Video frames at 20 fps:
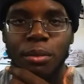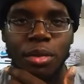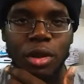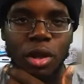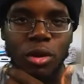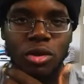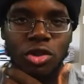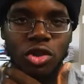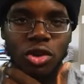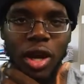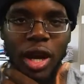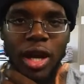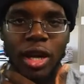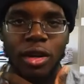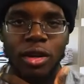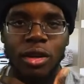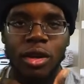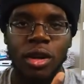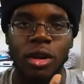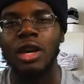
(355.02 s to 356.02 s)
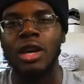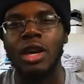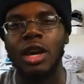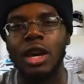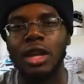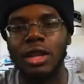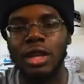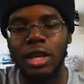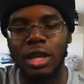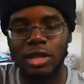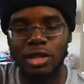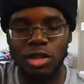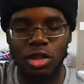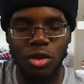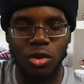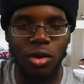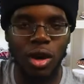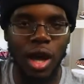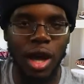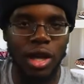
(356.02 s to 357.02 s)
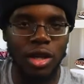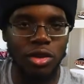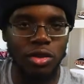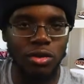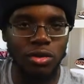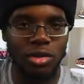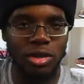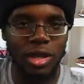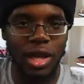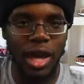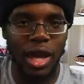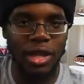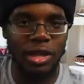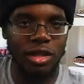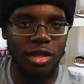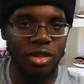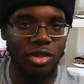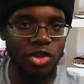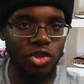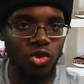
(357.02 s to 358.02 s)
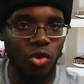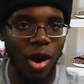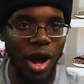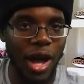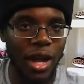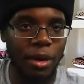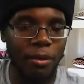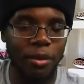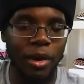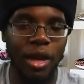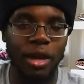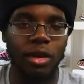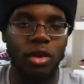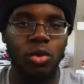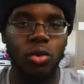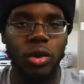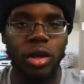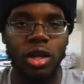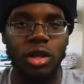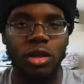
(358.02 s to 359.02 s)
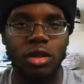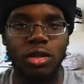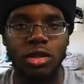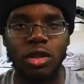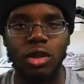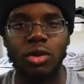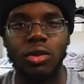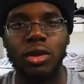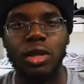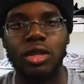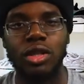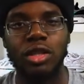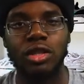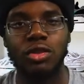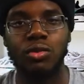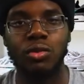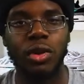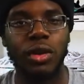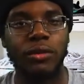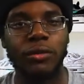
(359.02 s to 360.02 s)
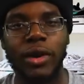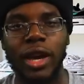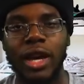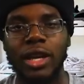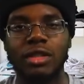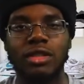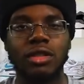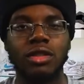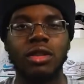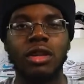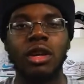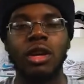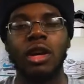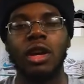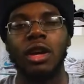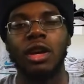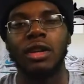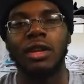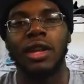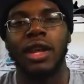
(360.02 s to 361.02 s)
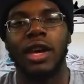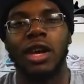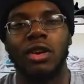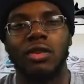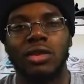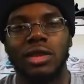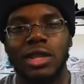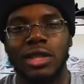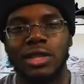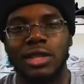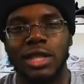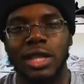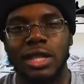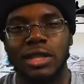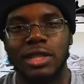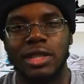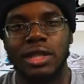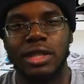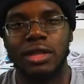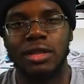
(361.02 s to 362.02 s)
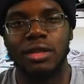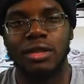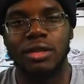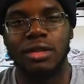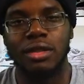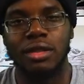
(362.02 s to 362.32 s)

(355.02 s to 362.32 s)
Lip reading: blow dryer, and then so I used that to dry the paint quicker, so it just went faster. Now this isn't